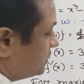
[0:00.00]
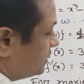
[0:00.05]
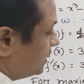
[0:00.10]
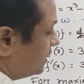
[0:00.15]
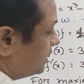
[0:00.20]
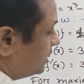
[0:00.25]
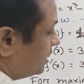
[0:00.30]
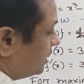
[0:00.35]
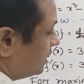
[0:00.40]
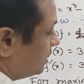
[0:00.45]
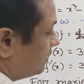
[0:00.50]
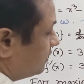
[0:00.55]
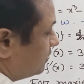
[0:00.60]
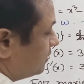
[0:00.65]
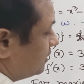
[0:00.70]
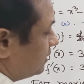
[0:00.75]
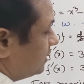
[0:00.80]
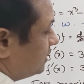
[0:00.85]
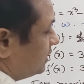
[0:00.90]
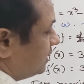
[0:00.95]

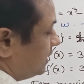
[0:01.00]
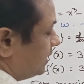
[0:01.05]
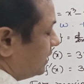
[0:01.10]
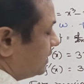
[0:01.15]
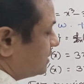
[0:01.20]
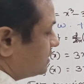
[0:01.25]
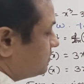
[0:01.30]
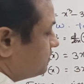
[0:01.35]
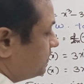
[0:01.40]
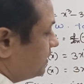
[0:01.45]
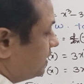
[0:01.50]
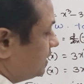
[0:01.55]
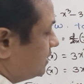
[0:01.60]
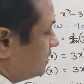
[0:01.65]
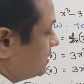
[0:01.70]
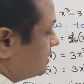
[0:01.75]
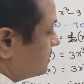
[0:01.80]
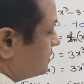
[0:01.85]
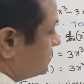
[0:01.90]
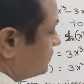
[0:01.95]
taking x
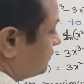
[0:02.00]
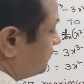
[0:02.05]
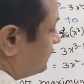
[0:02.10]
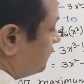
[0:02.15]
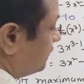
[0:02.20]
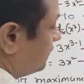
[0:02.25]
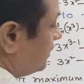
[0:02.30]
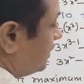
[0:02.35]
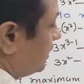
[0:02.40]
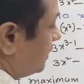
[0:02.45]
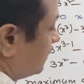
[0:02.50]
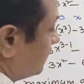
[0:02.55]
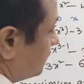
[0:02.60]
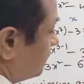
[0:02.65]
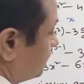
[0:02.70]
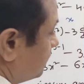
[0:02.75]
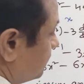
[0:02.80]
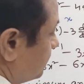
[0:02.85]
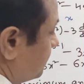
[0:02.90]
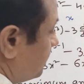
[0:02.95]
minus
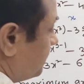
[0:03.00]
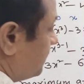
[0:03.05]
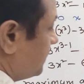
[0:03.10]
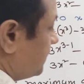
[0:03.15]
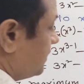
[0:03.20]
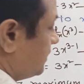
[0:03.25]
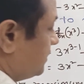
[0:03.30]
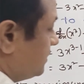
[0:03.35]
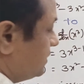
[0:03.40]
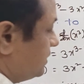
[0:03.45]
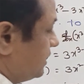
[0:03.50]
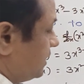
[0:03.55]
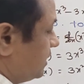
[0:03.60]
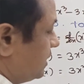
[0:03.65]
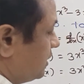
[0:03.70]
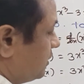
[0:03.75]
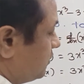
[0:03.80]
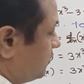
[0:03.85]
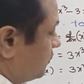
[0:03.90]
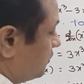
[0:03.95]
5,
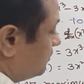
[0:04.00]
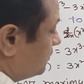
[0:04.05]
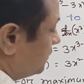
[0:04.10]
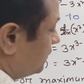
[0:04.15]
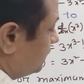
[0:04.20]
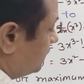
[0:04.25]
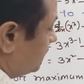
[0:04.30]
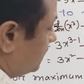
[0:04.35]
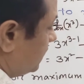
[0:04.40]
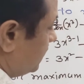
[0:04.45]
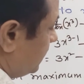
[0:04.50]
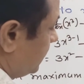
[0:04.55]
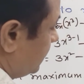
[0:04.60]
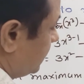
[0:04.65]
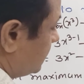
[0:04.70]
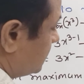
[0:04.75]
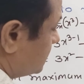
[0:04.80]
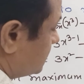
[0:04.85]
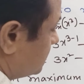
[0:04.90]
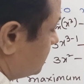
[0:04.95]
taking common
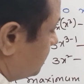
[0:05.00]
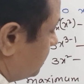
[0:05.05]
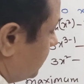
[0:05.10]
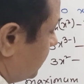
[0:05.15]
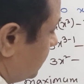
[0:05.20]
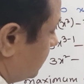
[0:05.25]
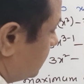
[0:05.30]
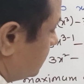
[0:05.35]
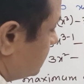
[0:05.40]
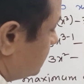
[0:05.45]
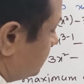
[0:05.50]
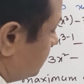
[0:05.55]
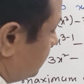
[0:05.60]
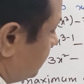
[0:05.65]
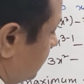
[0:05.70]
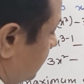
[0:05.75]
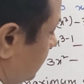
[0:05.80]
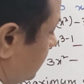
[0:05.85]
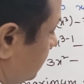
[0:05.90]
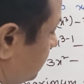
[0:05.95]
x minus
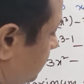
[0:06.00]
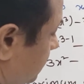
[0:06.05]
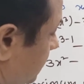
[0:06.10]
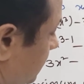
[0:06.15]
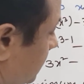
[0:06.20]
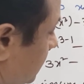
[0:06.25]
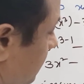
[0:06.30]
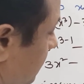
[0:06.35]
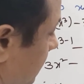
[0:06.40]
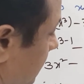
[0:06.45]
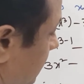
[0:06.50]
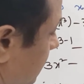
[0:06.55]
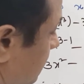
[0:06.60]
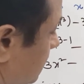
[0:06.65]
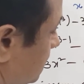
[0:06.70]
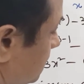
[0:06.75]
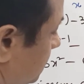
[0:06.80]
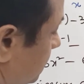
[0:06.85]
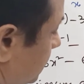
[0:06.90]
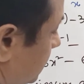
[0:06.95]
5,
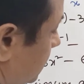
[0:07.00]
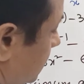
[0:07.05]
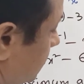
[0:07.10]
and we